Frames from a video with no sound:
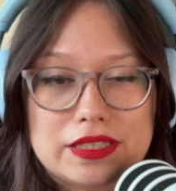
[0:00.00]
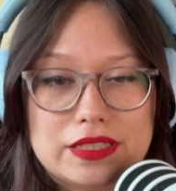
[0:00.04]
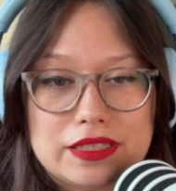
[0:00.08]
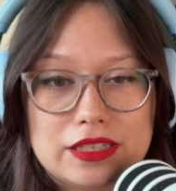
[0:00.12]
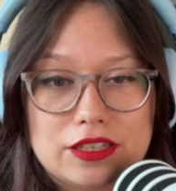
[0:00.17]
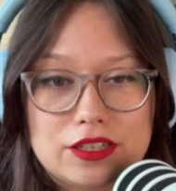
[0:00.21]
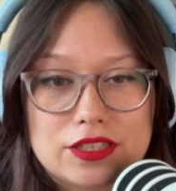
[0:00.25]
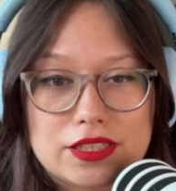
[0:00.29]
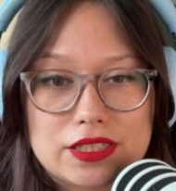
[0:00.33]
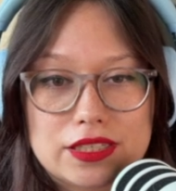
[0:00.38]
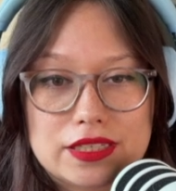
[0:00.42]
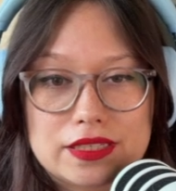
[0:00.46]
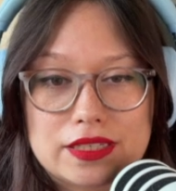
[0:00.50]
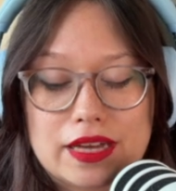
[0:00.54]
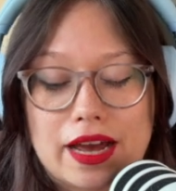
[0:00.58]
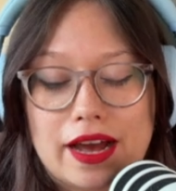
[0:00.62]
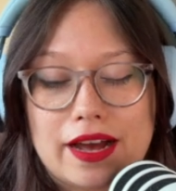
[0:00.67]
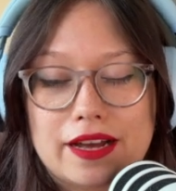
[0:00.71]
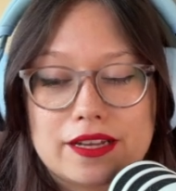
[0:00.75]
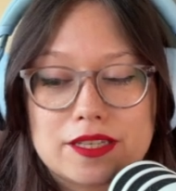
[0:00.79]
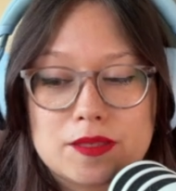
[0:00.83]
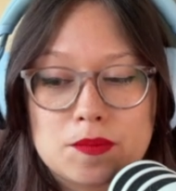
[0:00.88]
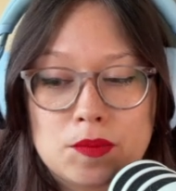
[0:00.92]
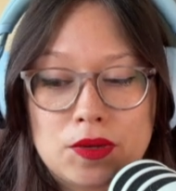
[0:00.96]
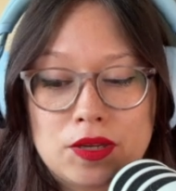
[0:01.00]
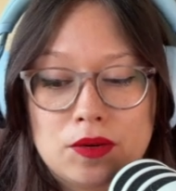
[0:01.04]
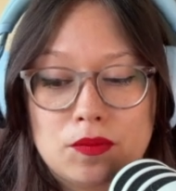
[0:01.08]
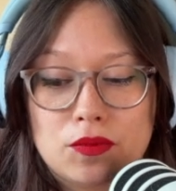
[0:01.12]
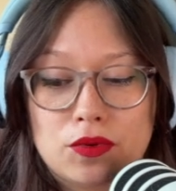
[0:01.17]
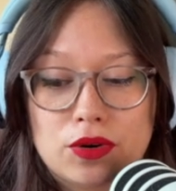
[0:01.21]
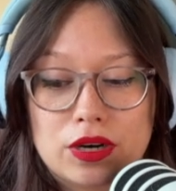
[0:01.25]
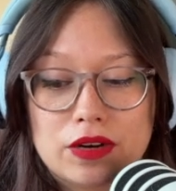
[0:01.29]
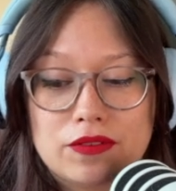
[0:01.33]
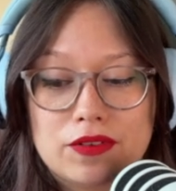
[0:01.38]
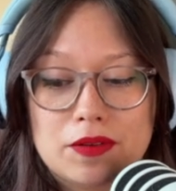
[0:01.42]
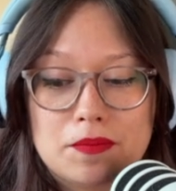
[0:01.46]
years this has been
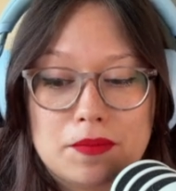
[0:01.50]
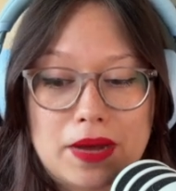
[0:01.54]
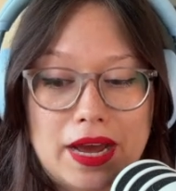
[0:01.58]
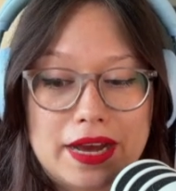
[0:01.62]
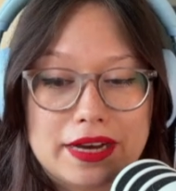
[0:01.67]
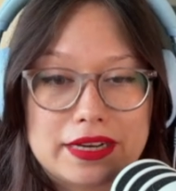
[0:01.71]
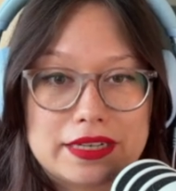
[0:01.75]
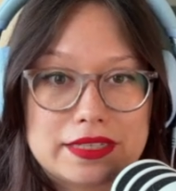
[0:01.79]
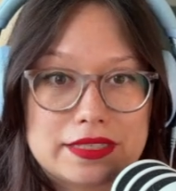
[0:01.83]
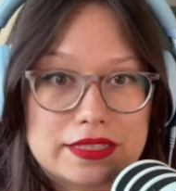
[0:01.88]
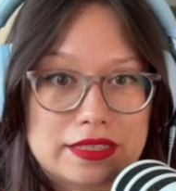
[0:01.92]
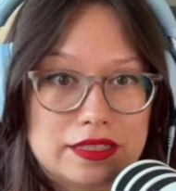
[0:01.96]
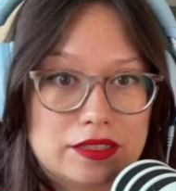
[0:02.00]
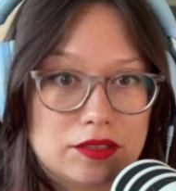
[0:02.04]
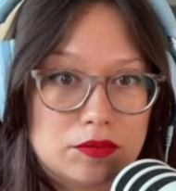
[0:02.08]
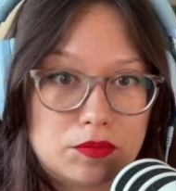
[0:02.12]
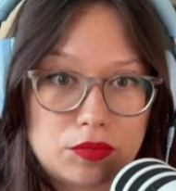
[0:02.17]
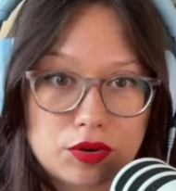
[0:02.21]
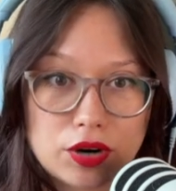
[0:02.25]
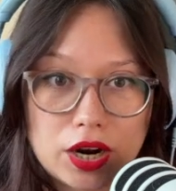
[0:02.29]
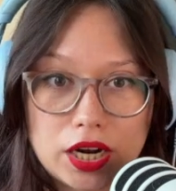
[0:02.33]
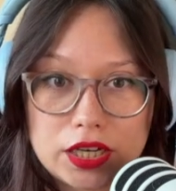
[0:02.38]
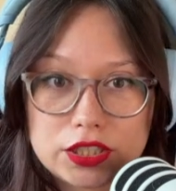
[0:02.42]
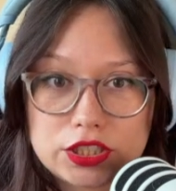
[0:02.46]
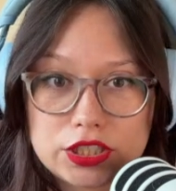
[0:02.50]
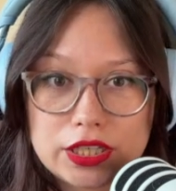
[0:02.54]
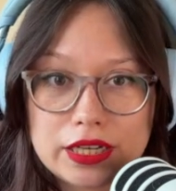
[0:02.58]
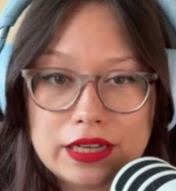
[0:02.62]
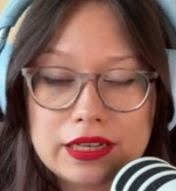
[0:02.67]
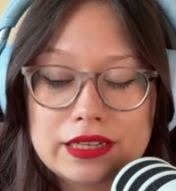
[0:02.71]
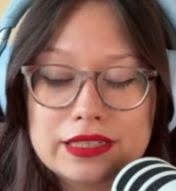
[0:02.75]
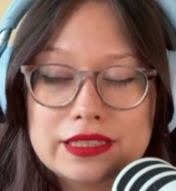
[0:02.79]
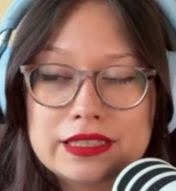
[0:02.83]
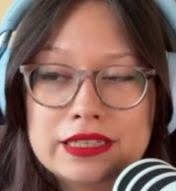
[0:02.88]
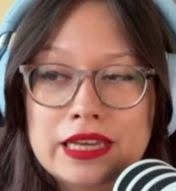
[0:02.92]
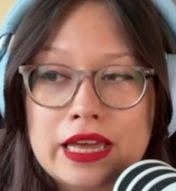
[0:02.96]
more of a magazine
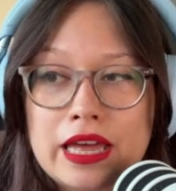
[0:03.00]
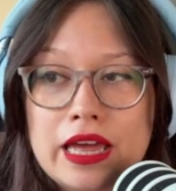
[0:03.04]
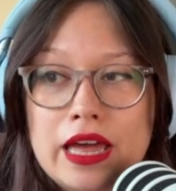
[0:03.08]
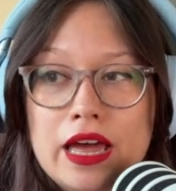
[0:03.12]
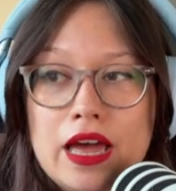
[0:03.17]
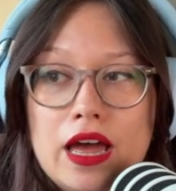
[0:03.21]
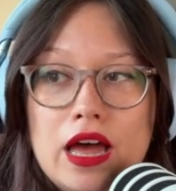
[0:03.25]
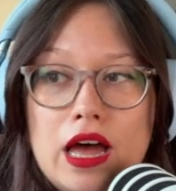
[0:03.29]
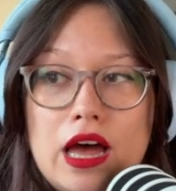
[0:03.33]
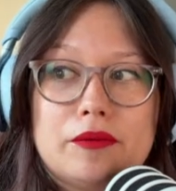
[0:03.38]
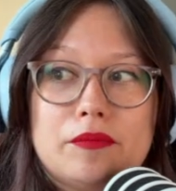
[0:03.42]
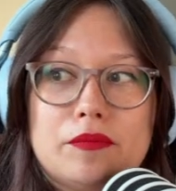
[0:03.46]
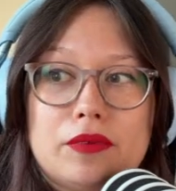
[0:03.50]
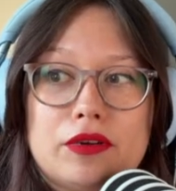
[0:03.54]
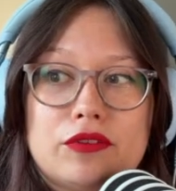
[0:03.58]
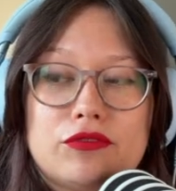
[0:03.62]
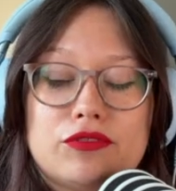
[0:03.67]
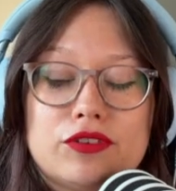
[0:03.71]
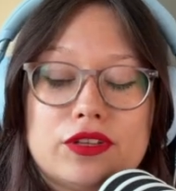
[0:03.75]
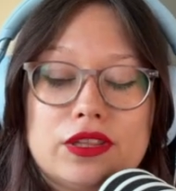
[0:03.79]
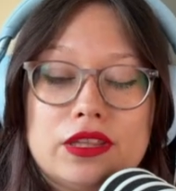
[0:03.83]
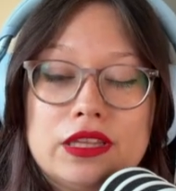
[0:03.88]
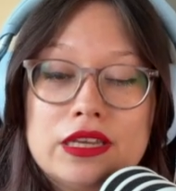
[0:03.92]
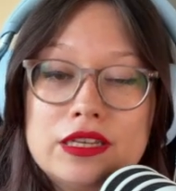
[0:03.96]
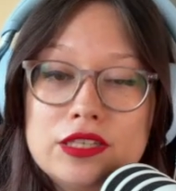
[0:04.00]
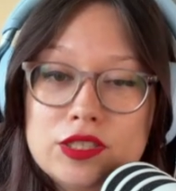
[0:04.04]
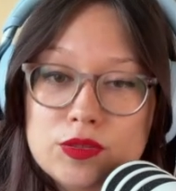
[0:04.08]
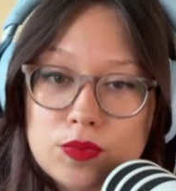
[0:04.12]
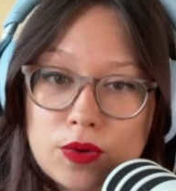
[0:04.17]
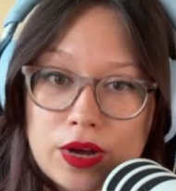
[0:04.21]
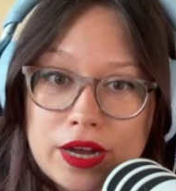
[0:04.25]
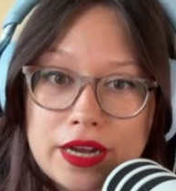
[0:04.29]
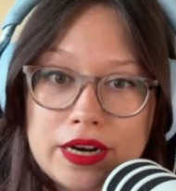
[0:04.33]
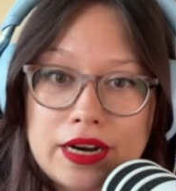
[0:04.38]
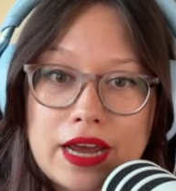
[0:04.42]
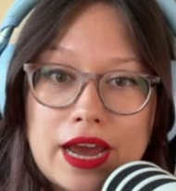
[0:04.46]
project. But for this
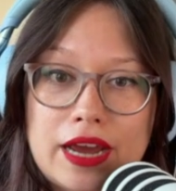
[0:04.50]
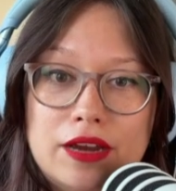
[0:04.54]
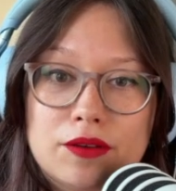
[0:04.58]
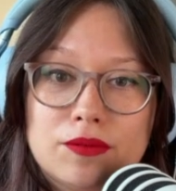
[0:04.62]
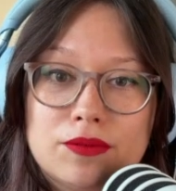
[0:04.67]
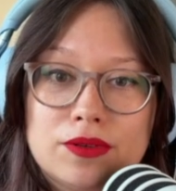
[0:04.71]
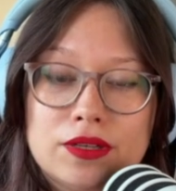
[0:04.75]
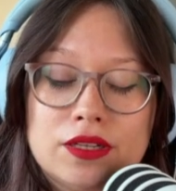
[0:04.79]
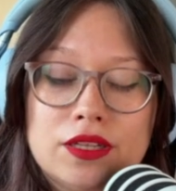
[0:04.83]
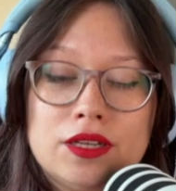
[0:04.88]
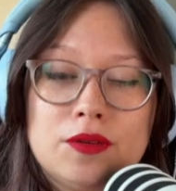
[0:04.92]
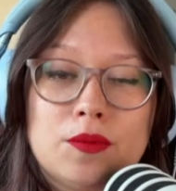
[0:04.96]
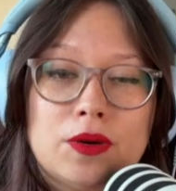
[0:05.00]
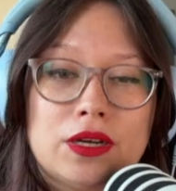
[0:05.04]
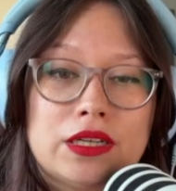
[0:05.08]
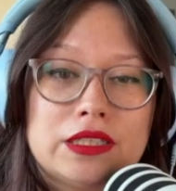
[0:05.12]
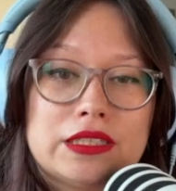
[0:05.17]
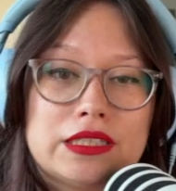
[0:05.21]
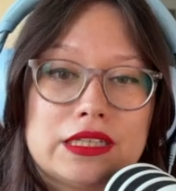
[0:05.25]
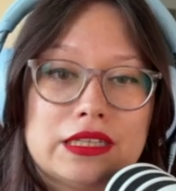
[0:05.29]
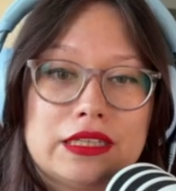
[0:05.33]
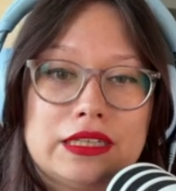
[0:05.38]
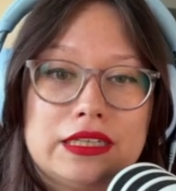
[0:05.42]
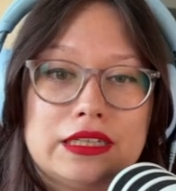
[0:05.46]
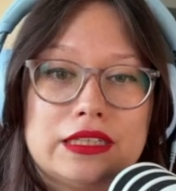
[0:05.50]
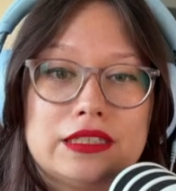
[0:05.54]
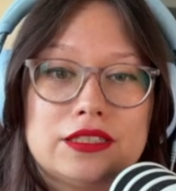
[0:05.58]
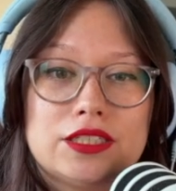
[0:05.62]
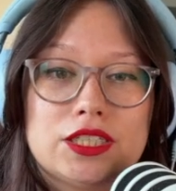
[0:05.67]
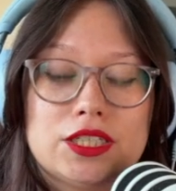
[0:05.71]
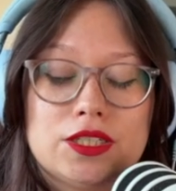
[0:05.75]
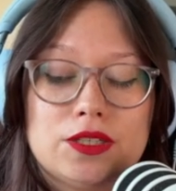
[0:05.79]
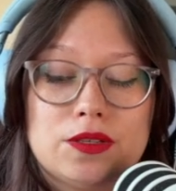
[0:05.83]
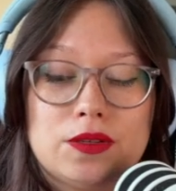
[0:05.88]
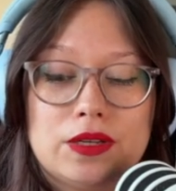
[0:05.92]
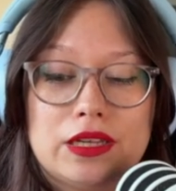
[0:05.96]
one, I really wanted to lean
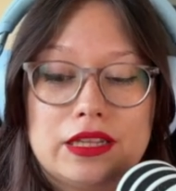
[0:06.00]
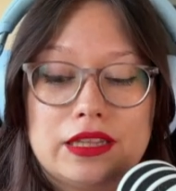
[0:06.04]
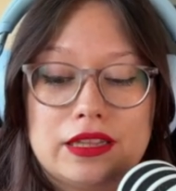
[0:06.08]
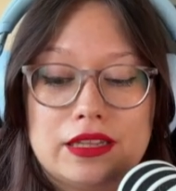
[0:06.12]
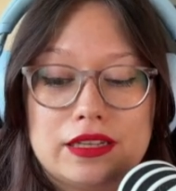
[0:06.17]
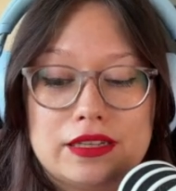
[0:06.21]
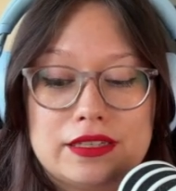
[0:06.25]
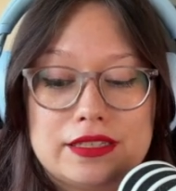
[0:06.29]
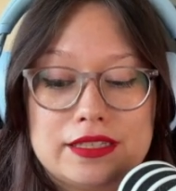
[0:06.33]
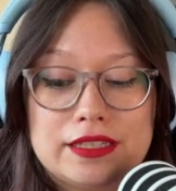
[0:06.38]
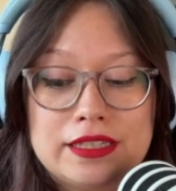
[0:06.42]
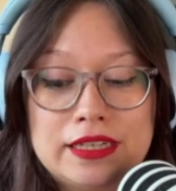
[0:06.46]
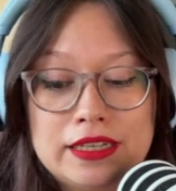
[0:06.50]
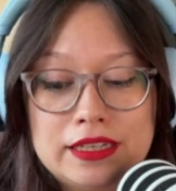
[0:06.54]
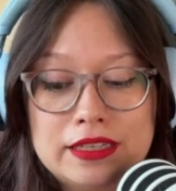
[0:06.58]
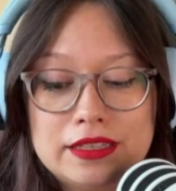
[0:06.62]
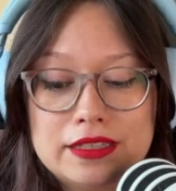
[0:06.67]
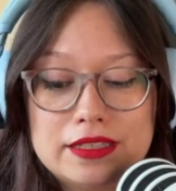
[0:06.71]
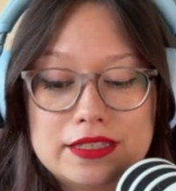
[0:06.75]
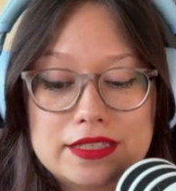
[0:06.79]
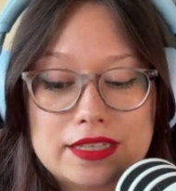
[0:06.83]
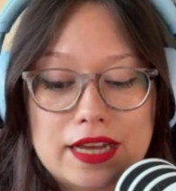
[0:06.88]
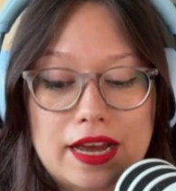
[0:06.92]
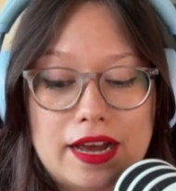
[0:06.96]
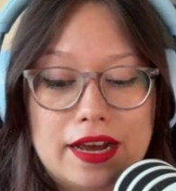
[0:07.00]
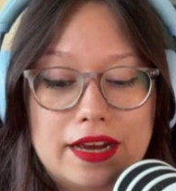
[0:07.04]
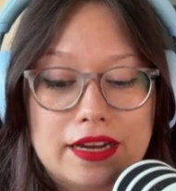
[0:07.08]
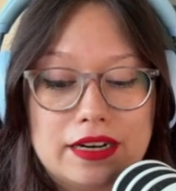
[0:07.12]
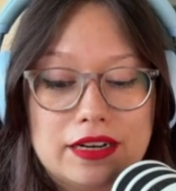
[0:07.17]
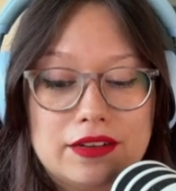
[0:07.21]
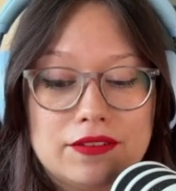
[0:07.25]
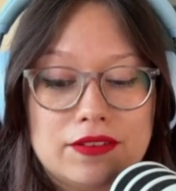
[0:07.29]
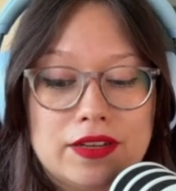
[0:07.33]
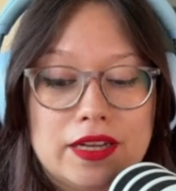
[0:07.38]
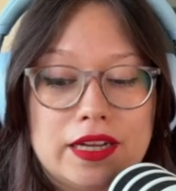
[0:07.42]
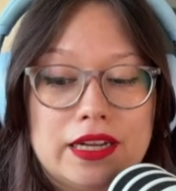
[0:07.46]
into the zine side
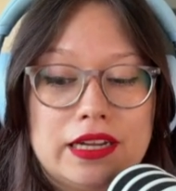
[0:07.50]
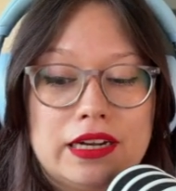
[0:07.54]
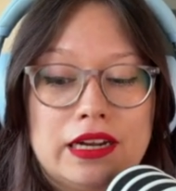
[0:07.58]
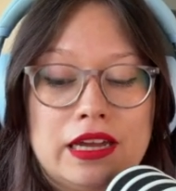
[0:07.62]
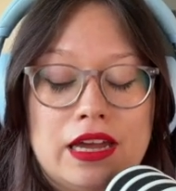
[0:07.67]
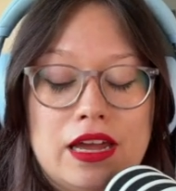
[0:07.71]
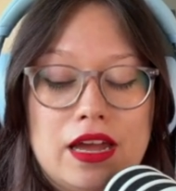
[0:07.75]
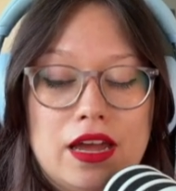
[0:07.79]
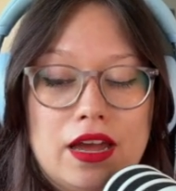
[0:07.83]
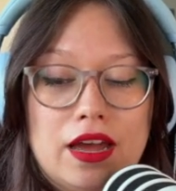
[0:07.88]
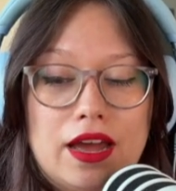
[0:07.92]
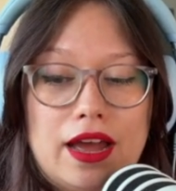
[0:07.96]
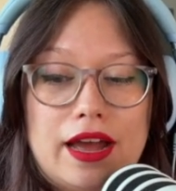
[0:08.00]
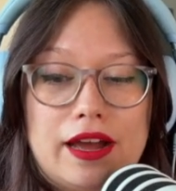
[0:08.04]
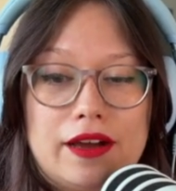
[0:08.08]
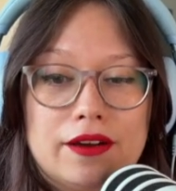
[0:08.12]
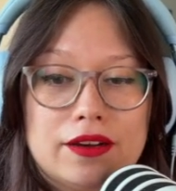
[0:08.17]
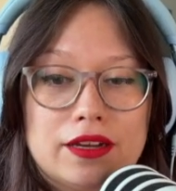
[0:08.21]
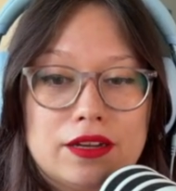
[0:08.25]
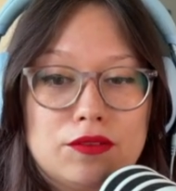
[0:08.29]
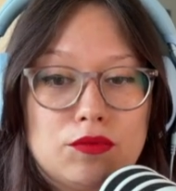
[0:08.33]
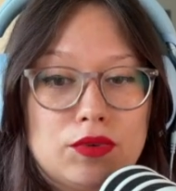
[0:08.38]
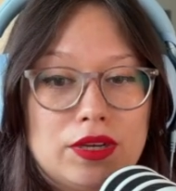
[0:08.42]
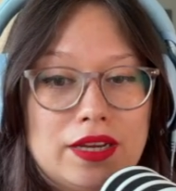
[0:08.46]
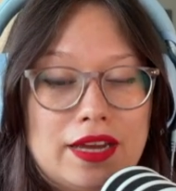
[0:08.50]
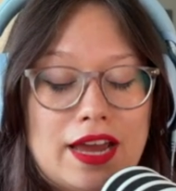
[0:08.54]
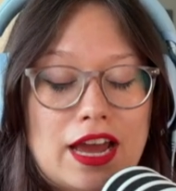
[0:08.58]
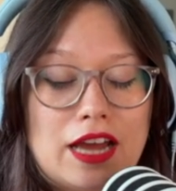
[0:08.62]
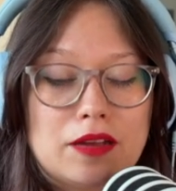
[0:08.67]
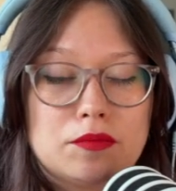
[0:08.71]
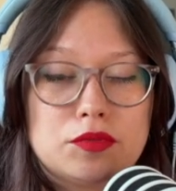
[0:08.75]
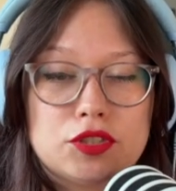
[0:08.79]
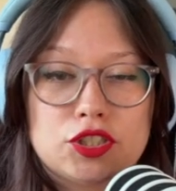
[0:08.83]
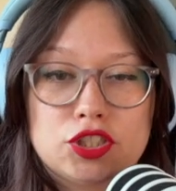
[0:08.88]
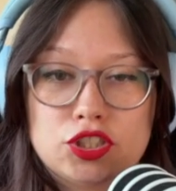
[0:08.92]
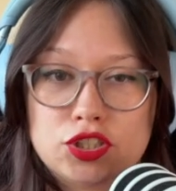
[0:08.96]
of it. How can we
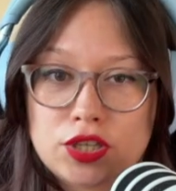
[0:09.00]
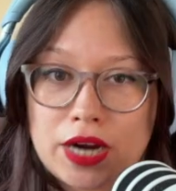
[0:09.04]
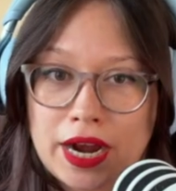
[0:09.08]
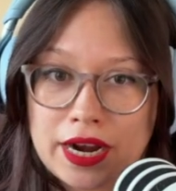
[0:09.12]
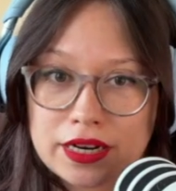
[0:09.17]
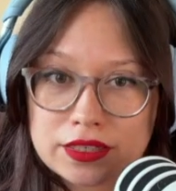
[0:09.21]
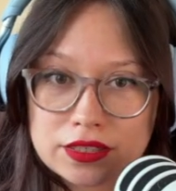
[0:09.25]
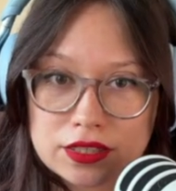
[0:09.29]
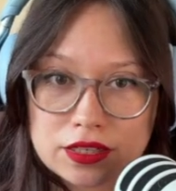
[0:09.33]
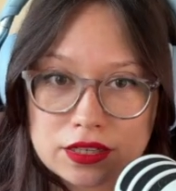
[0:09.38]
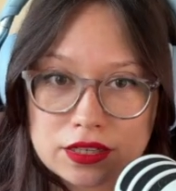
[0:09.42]
abstract the